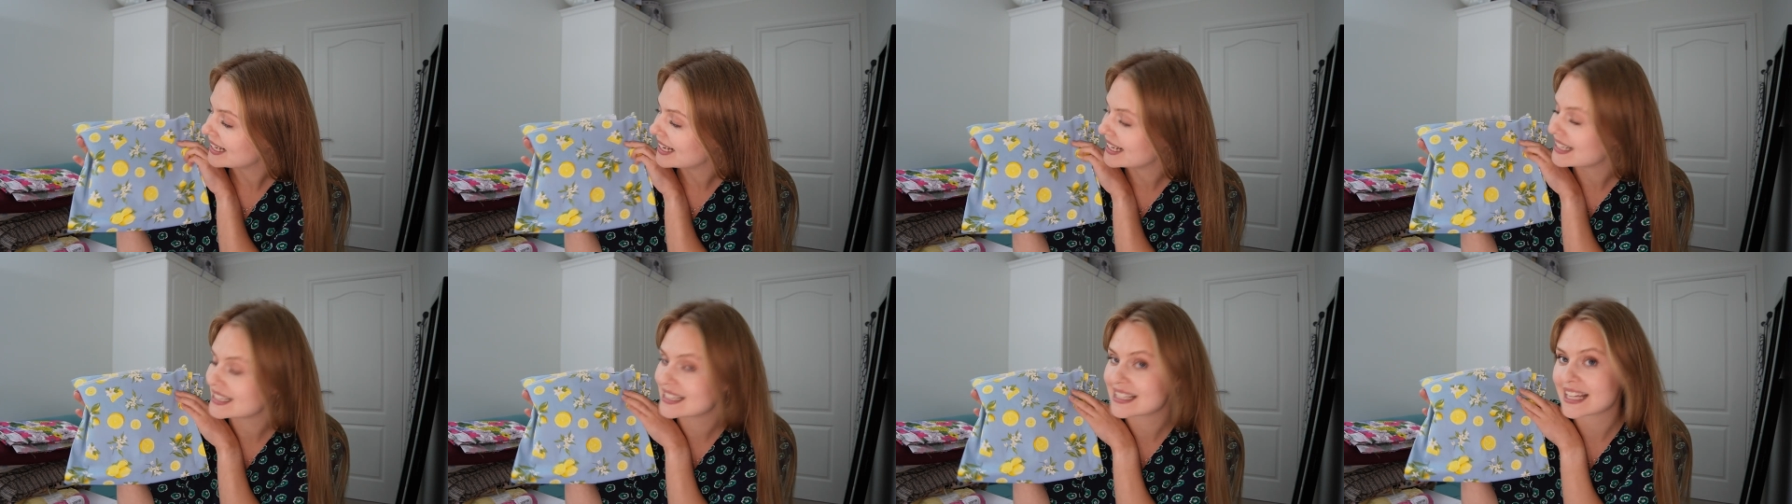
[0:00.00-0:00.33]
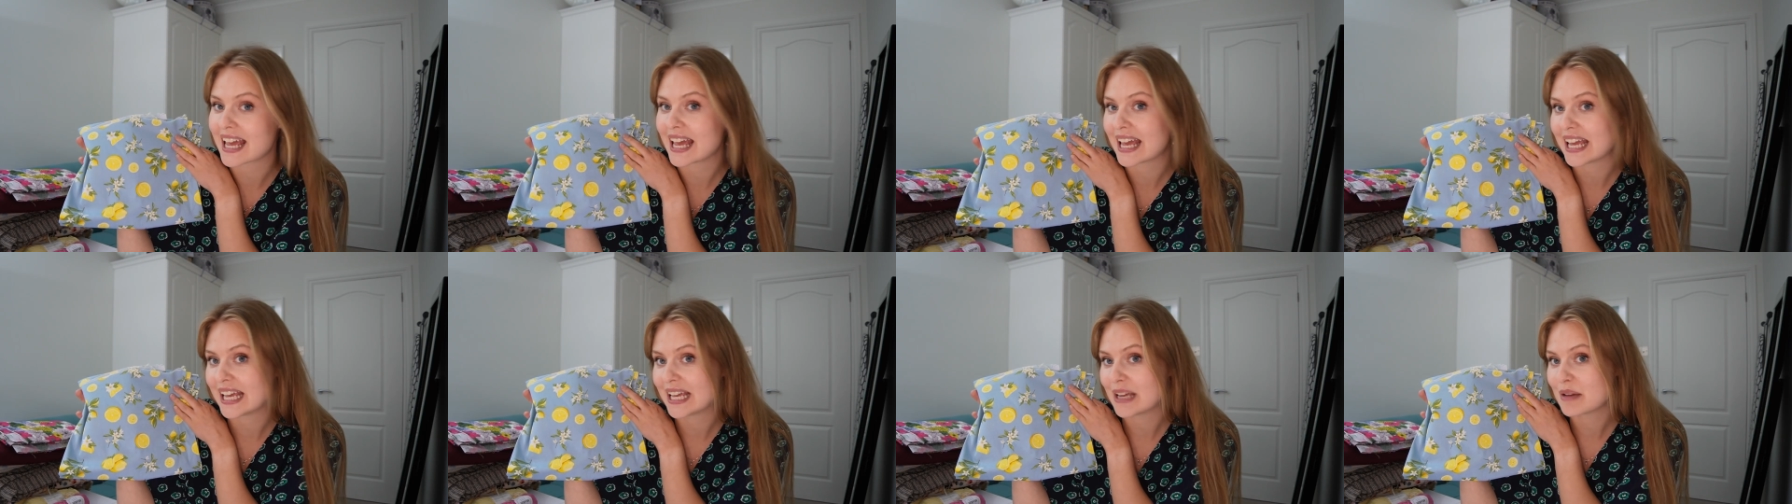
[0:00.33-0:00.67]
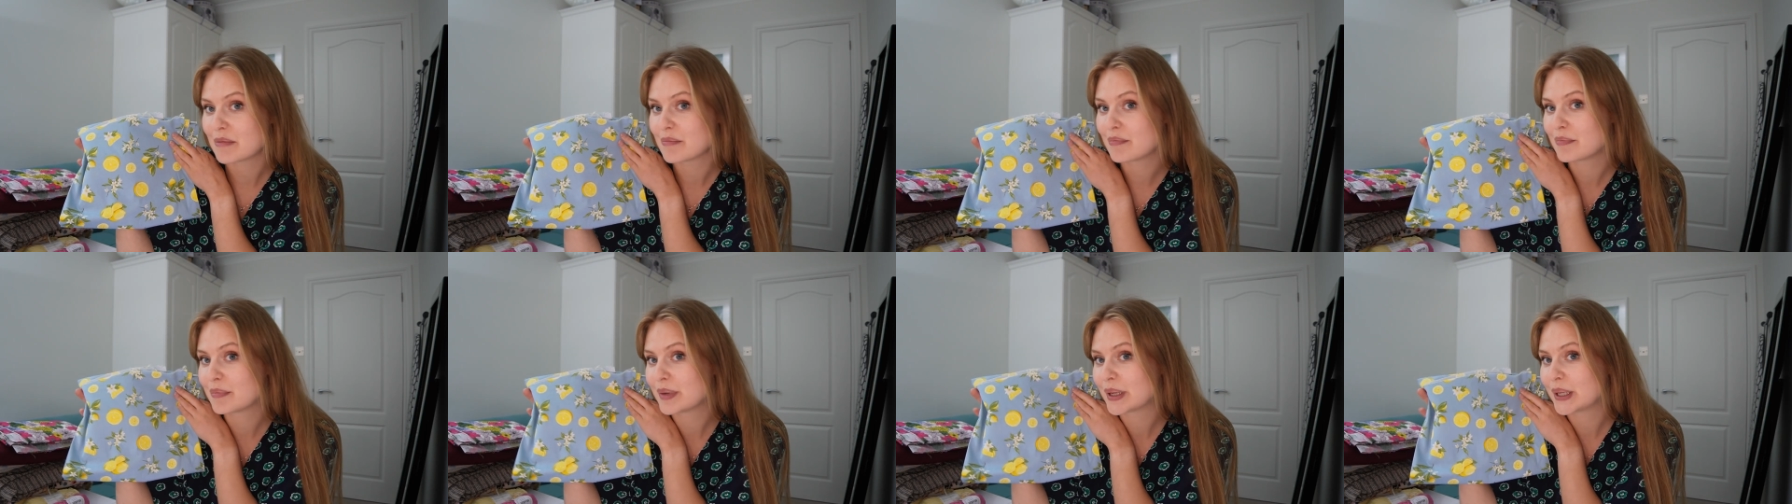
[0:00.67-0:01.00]
It's a
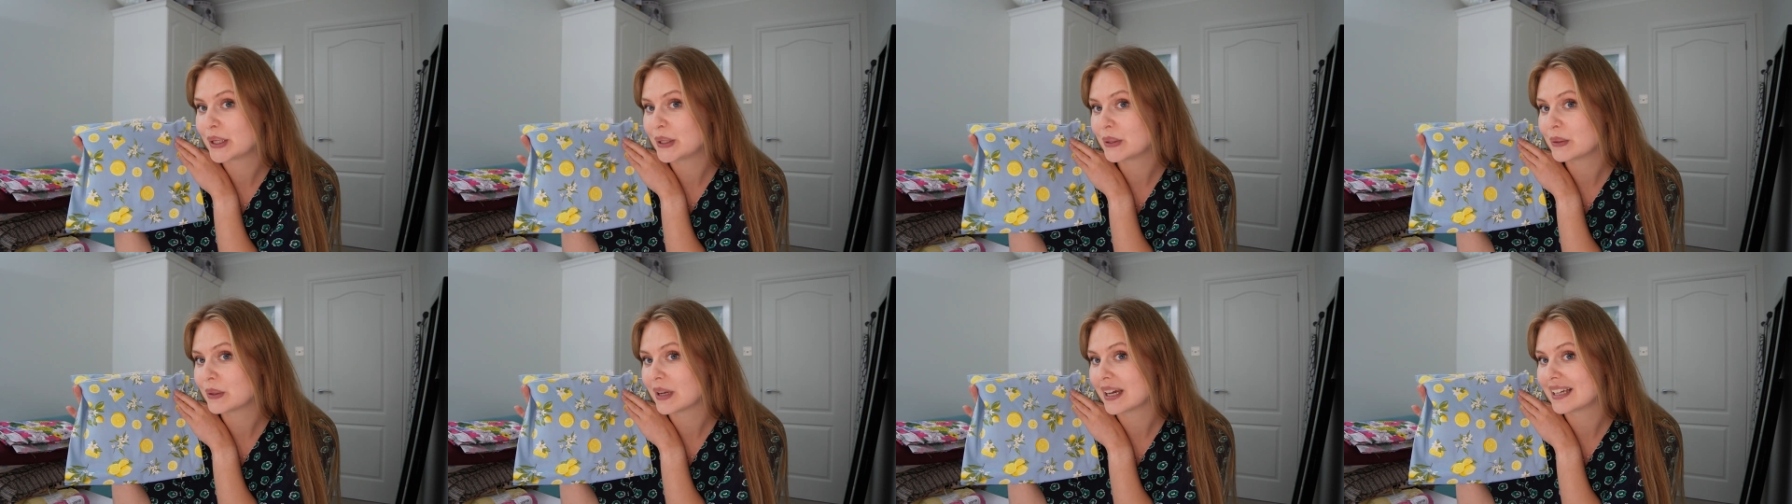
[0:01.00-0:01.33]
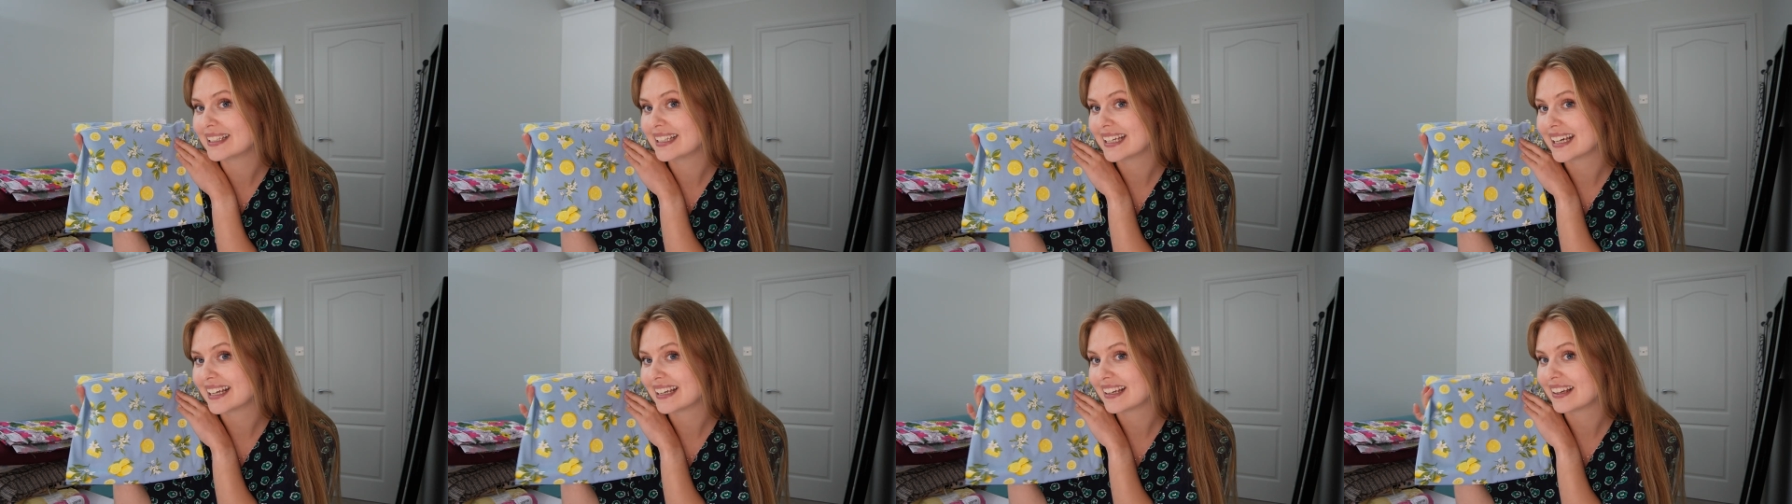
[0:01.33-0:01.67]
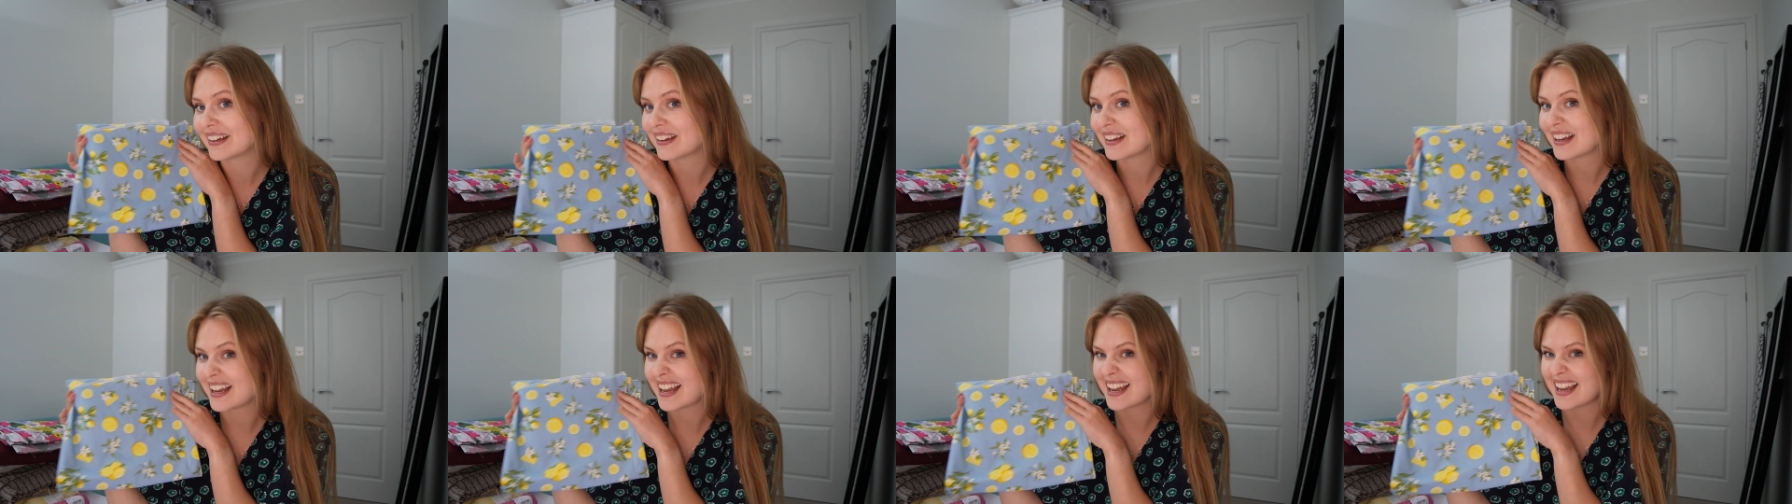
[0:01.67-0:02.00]
blue and
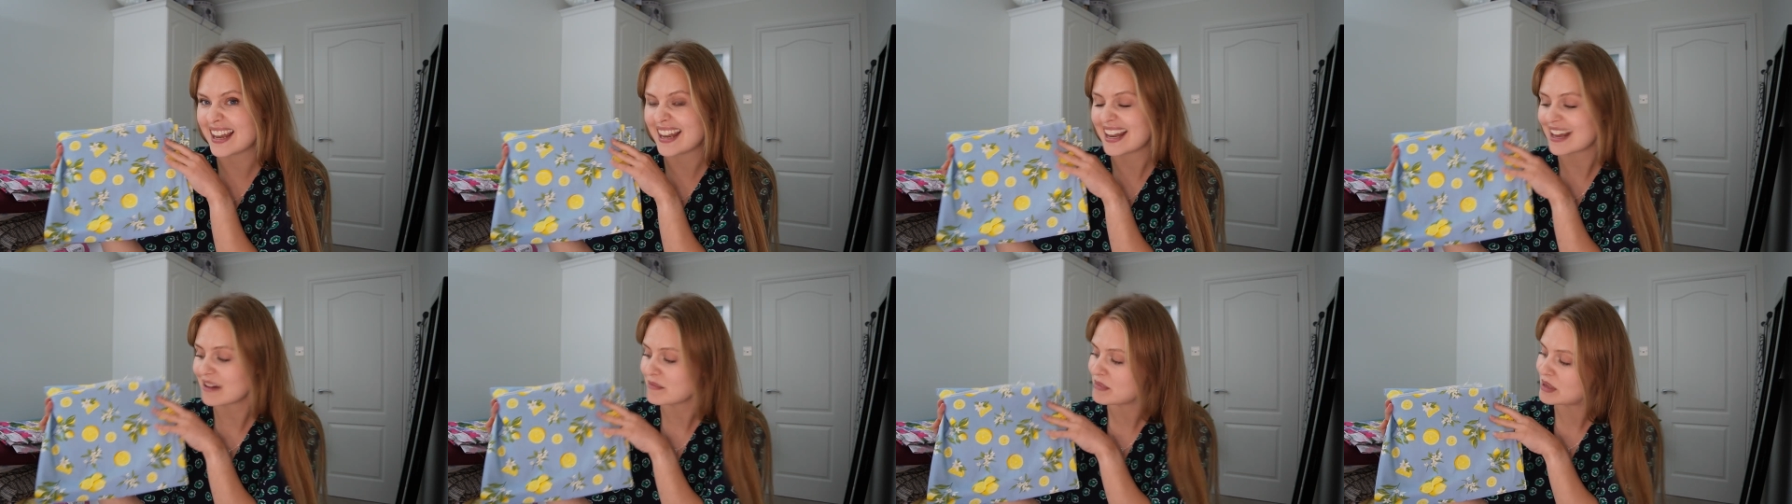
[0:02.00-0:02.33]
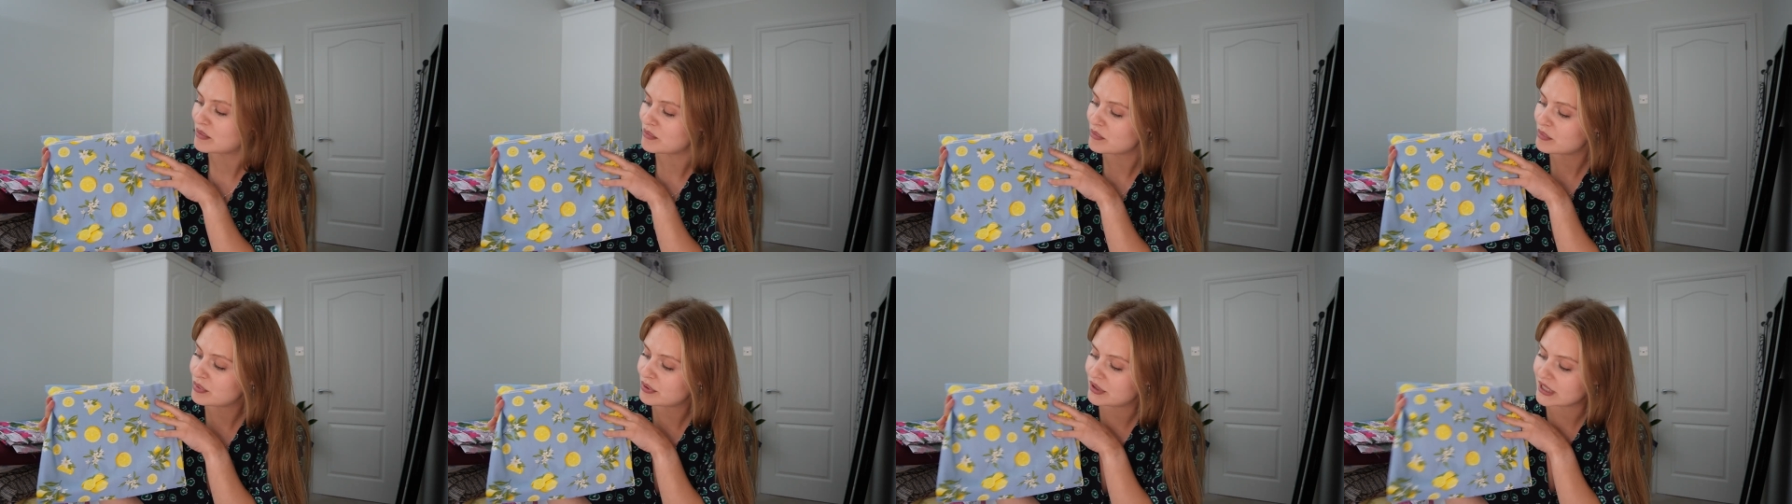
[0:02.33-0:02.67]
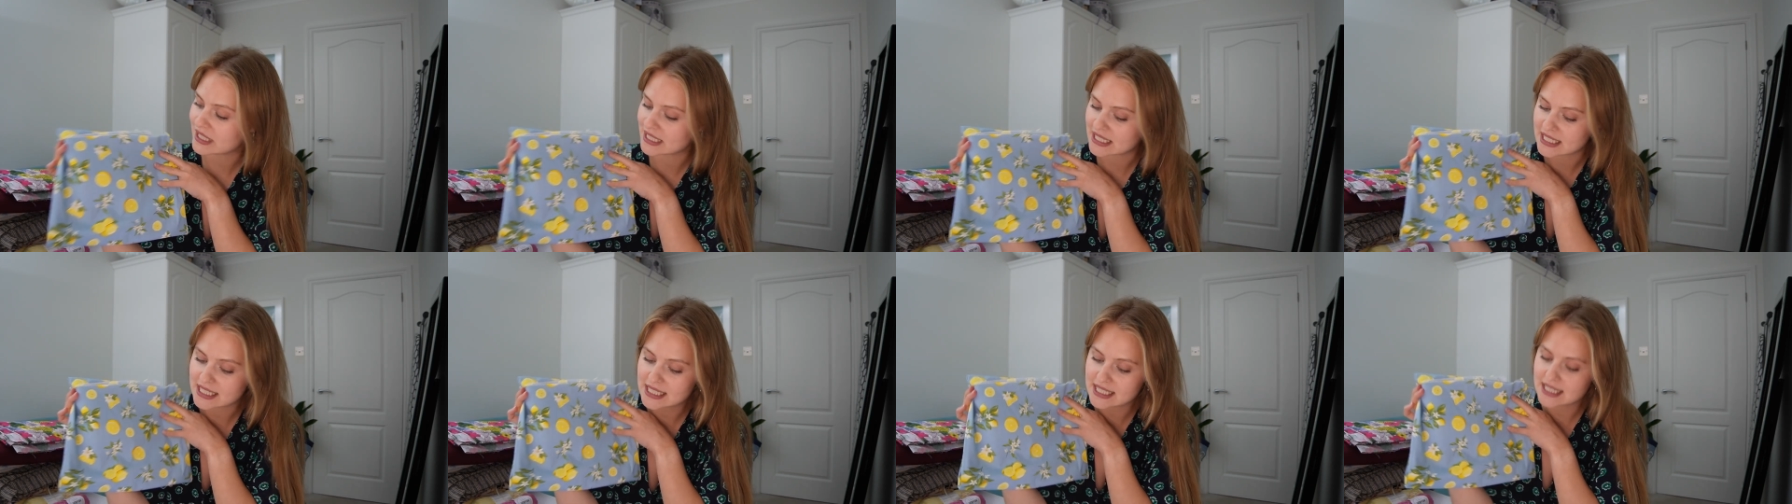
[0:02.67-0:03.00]
yellow lemon
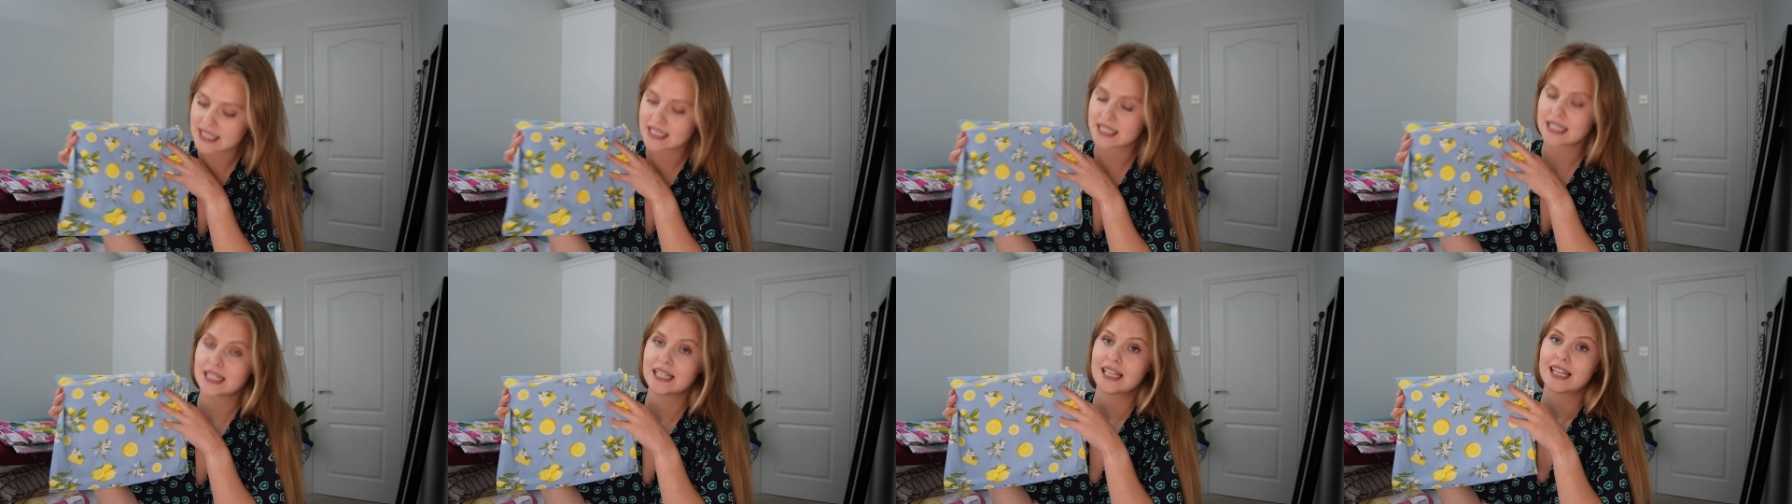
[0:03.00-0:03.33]
print.